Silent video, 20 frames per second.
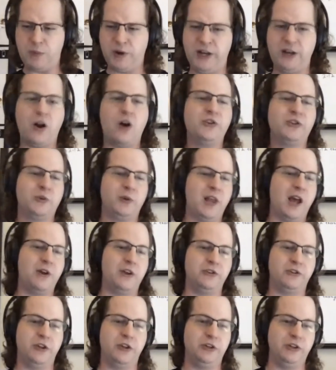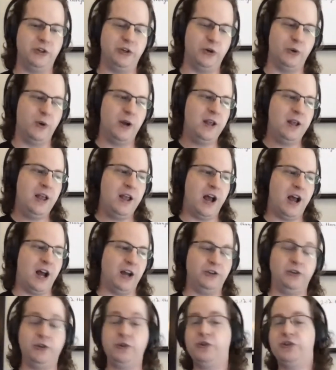But it also allowed us to do
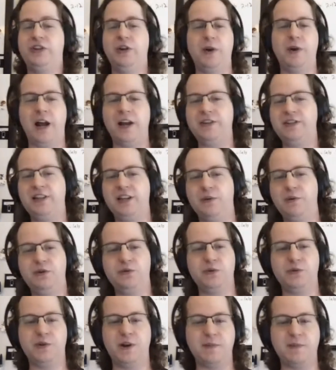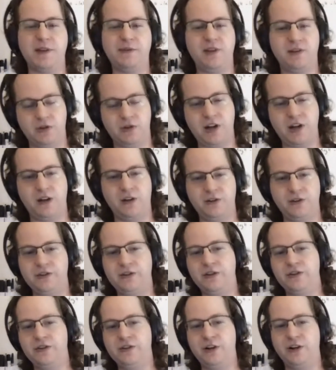uh, Do You See What I See, which was one of my favorite
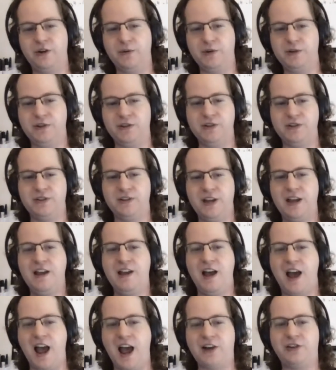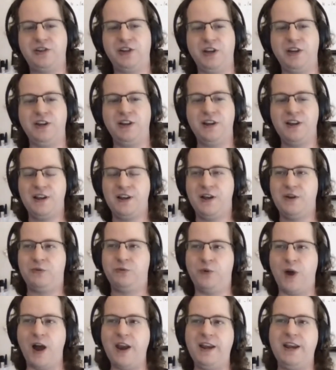challenges this year, which nice. is actually
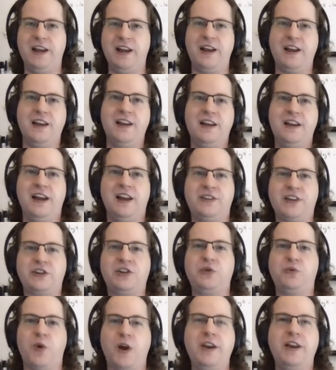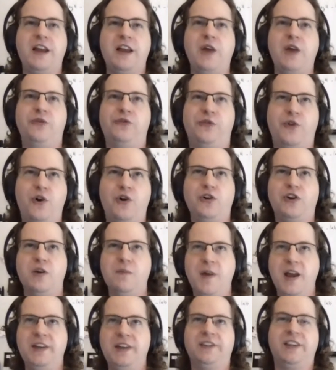running it's actually running a full
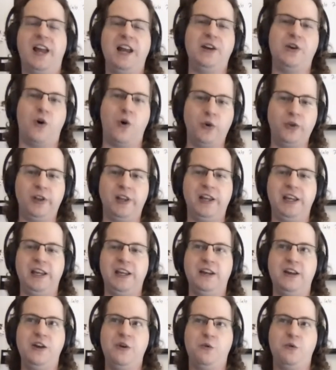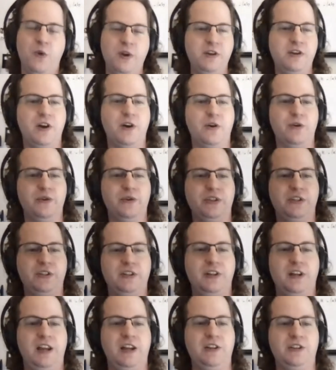command line only
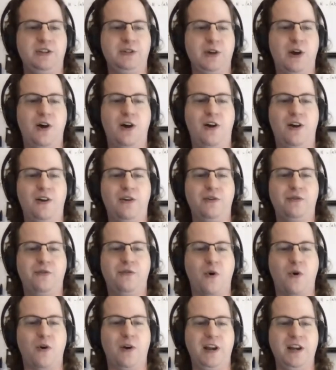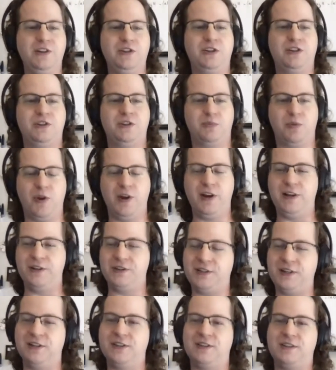Windows install for each deployed
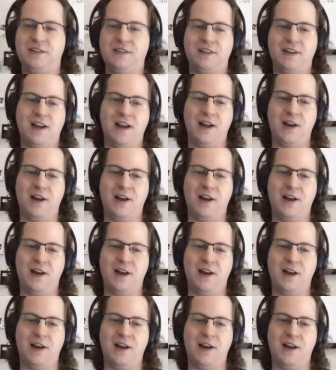instance.